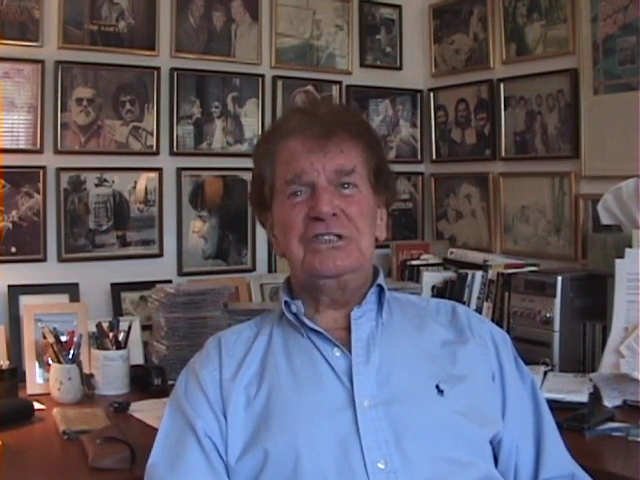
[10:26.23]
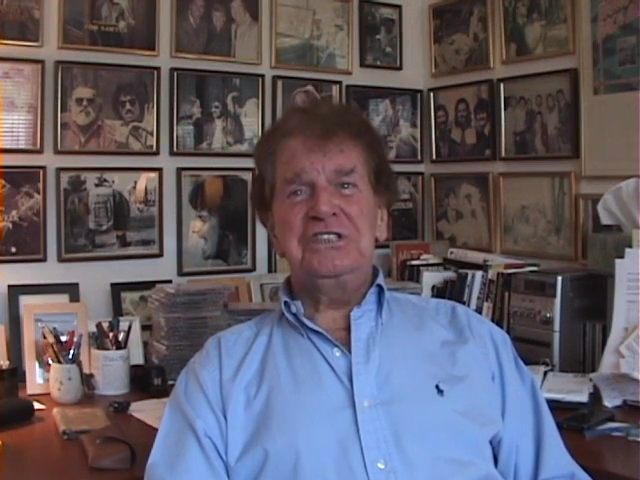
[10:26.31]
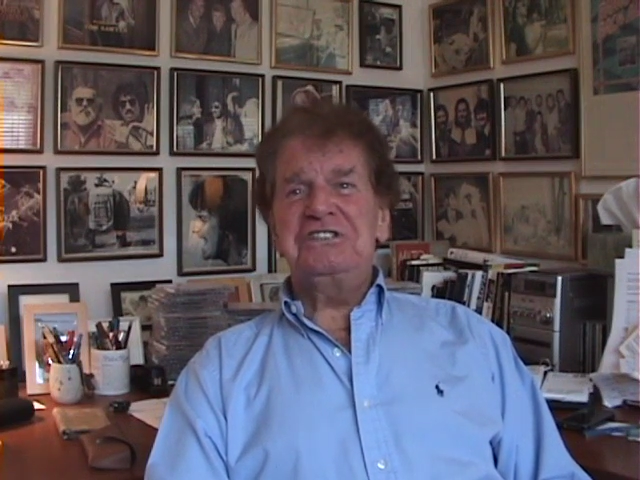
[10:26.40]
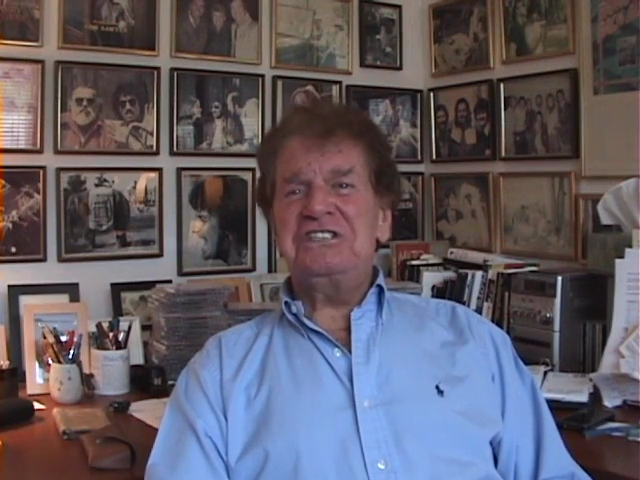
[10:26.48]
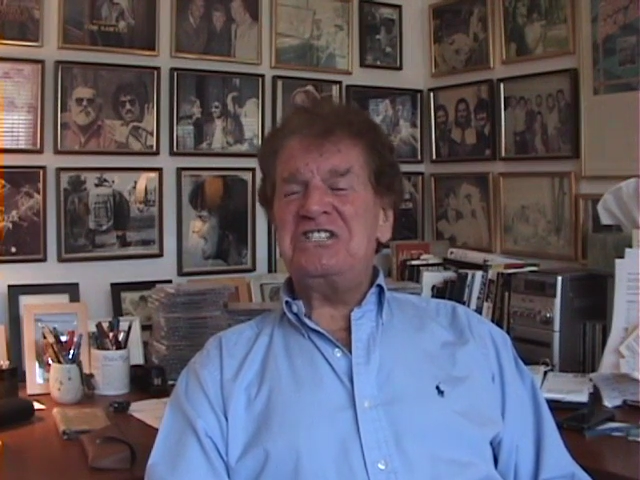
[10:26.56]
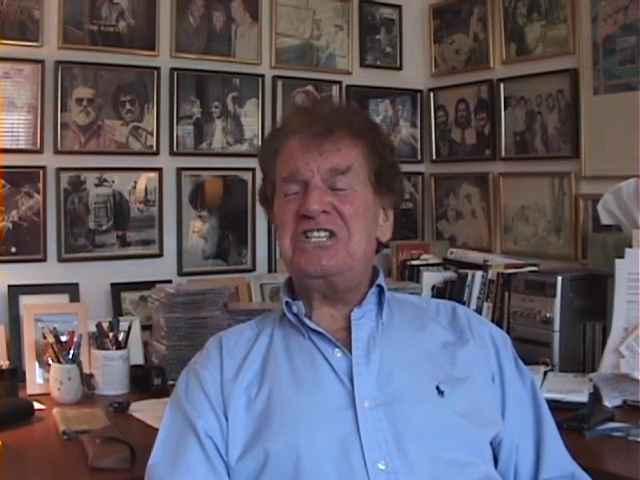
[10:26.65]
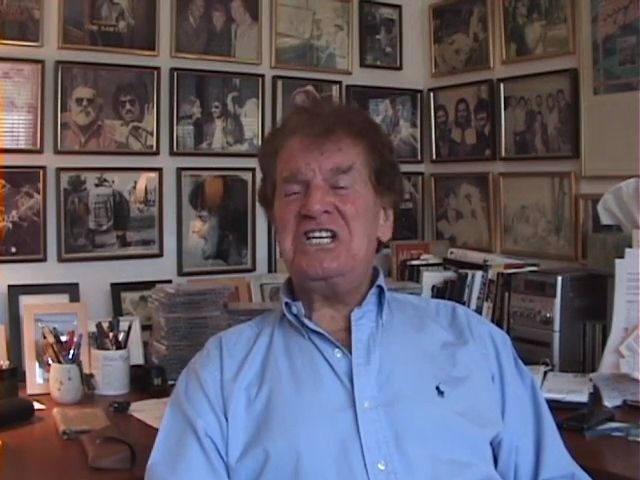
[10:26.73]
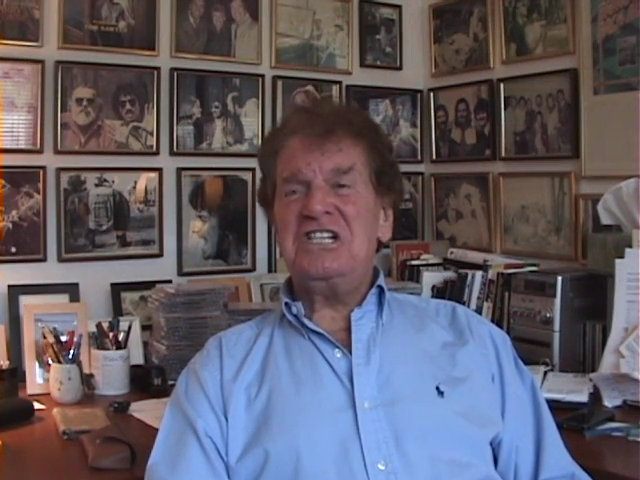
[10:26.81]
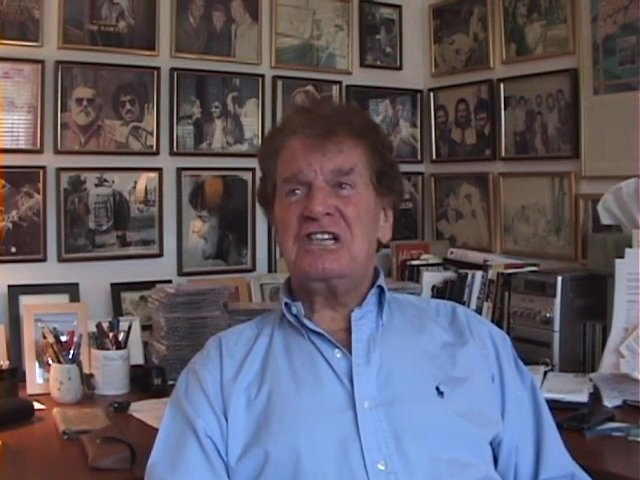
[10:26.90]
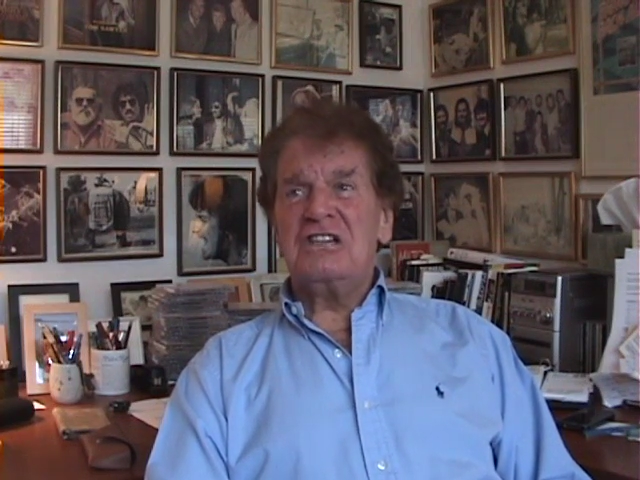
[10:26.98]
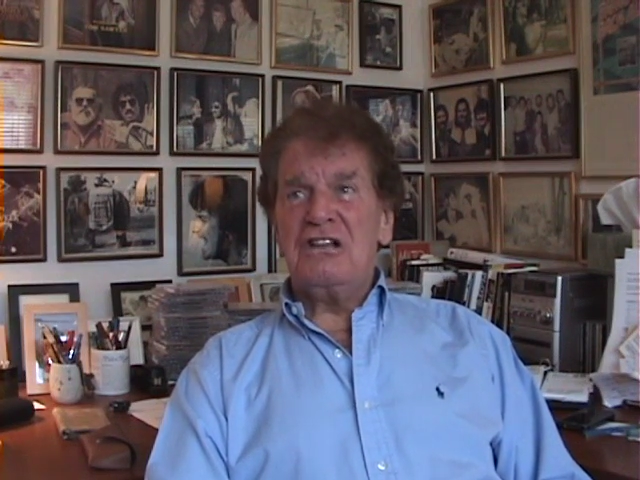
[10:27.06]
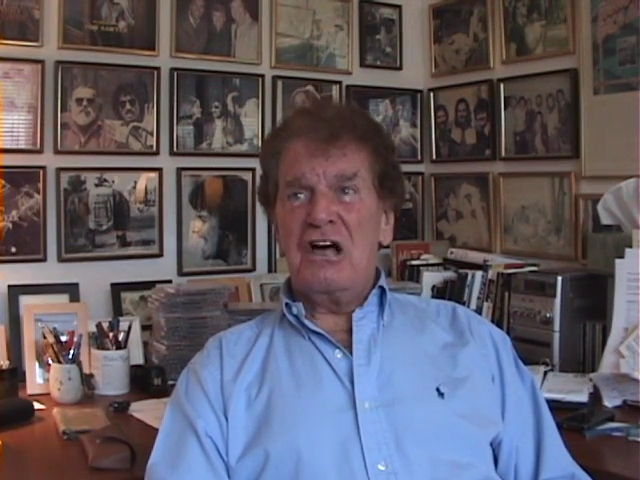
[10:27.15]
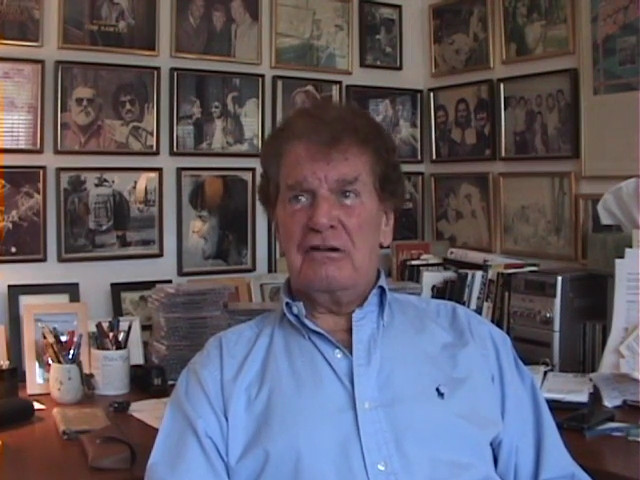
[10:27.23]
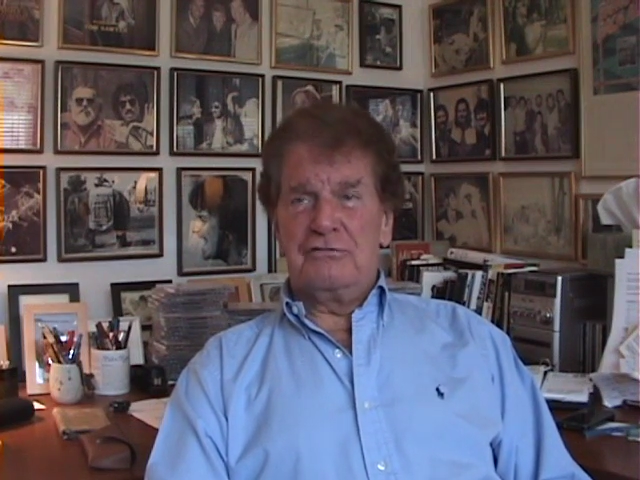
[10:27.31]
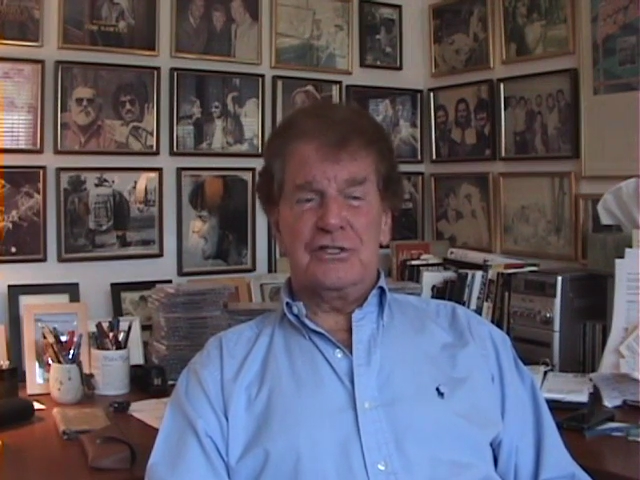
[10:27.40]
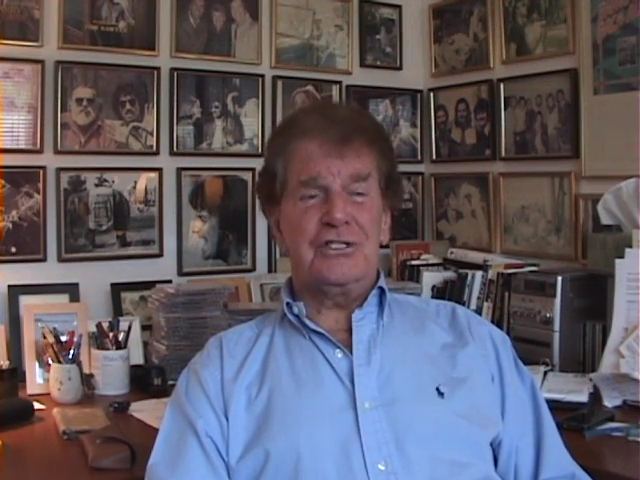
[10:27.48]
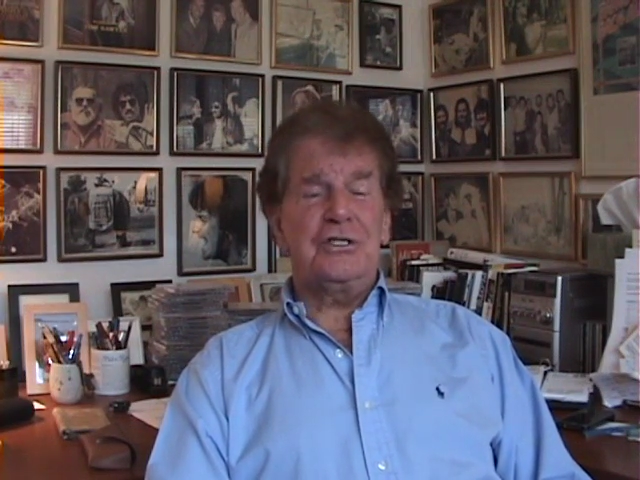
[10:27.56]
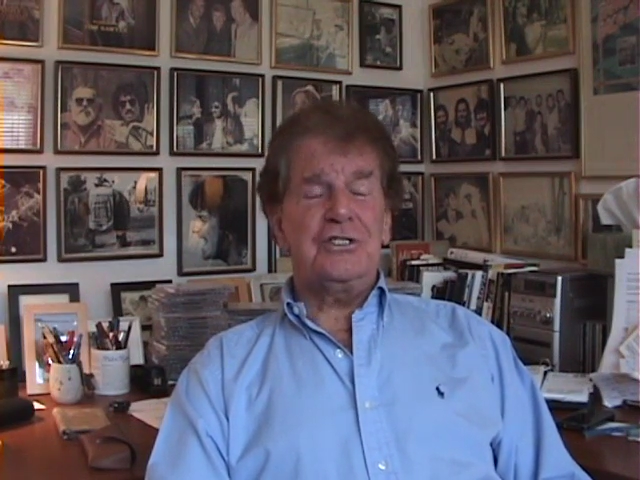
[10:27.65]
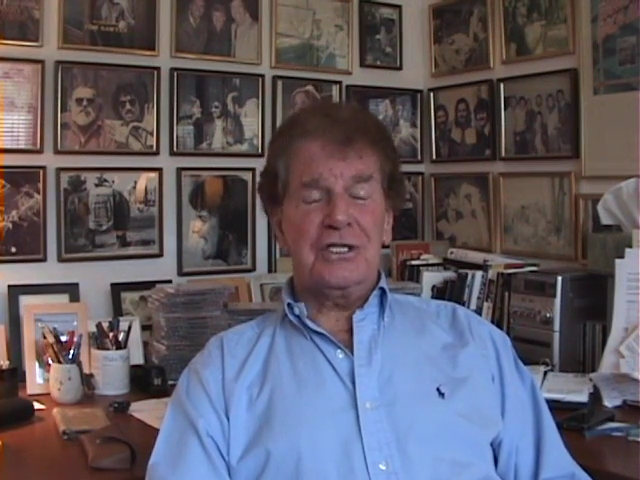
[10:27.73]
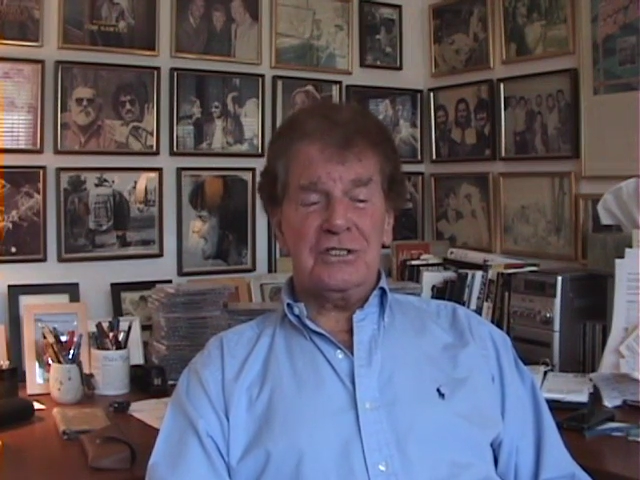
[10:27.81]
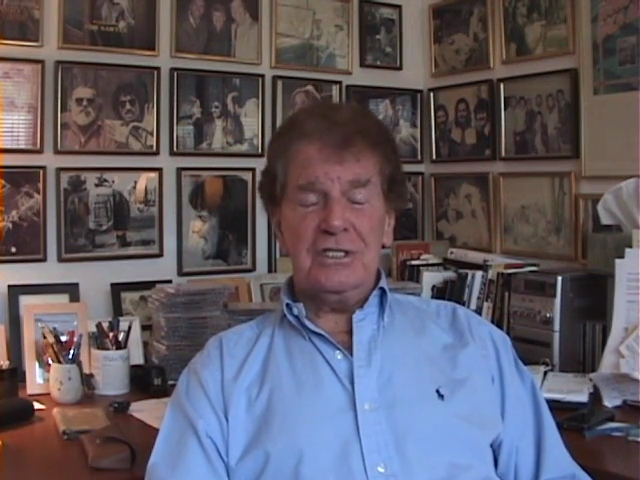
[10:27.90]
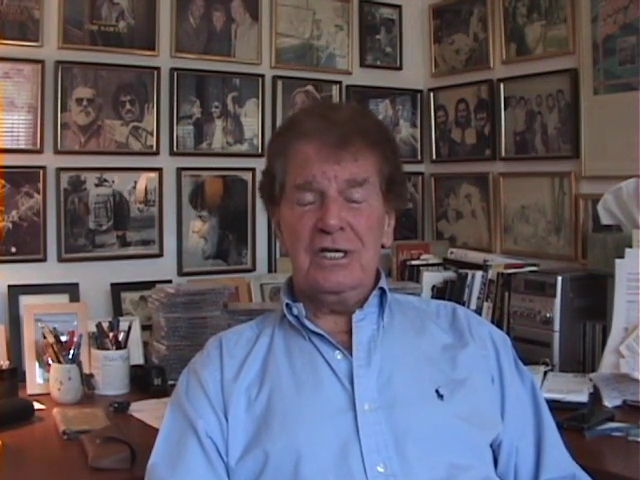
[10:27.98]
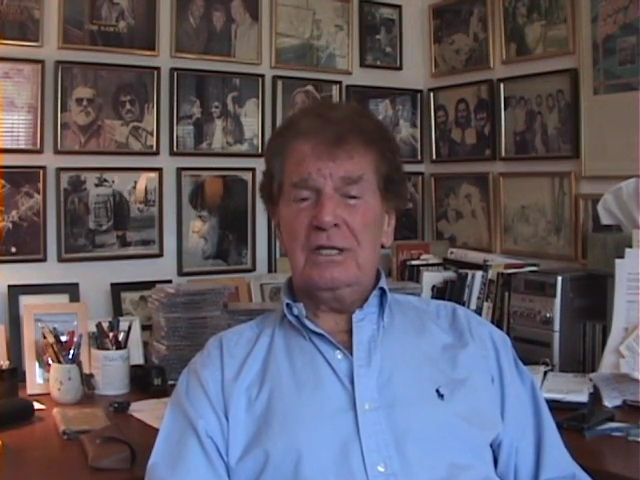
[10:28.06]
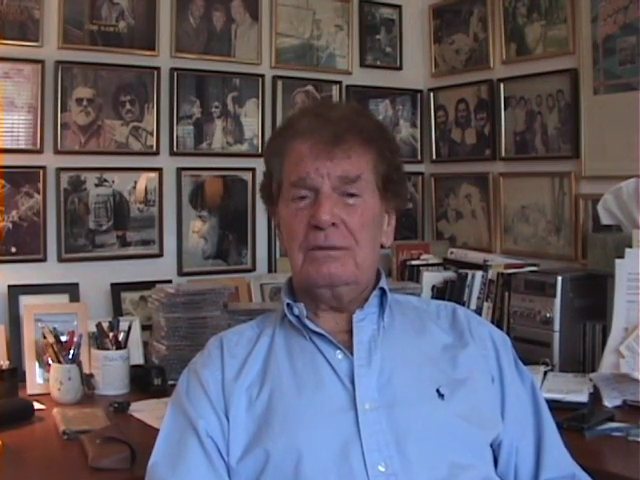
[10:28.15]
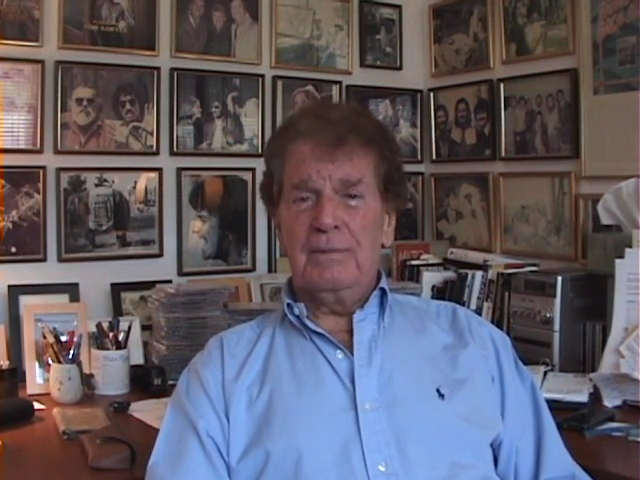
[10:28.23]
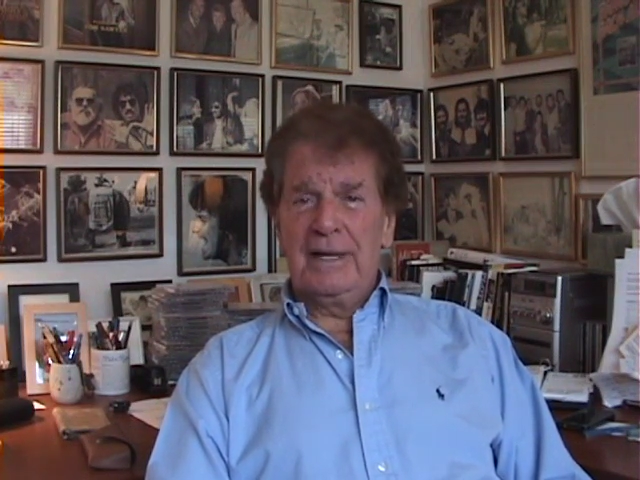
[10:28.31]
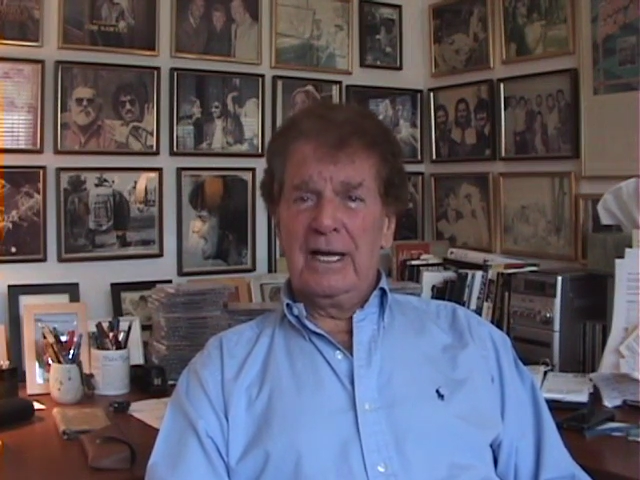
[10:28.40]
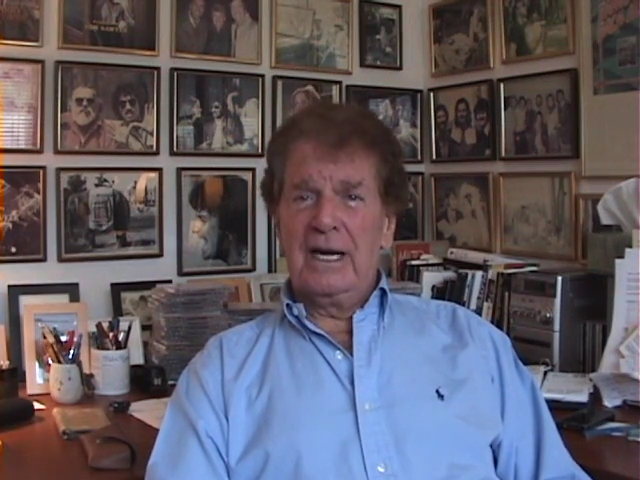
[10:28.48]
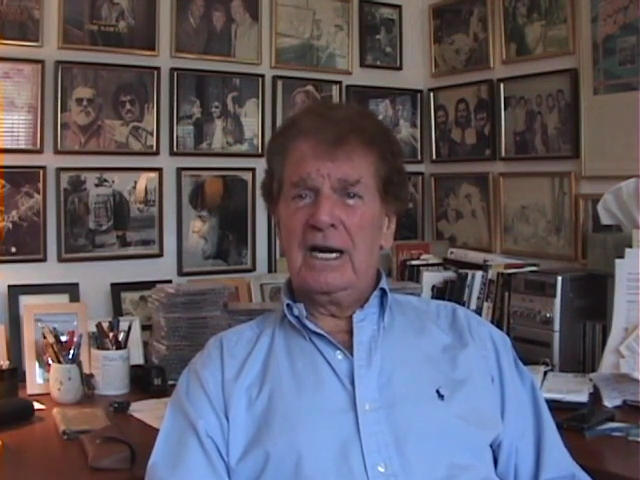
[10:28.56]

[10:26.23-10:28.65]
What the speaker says: She says he loves The 16th Man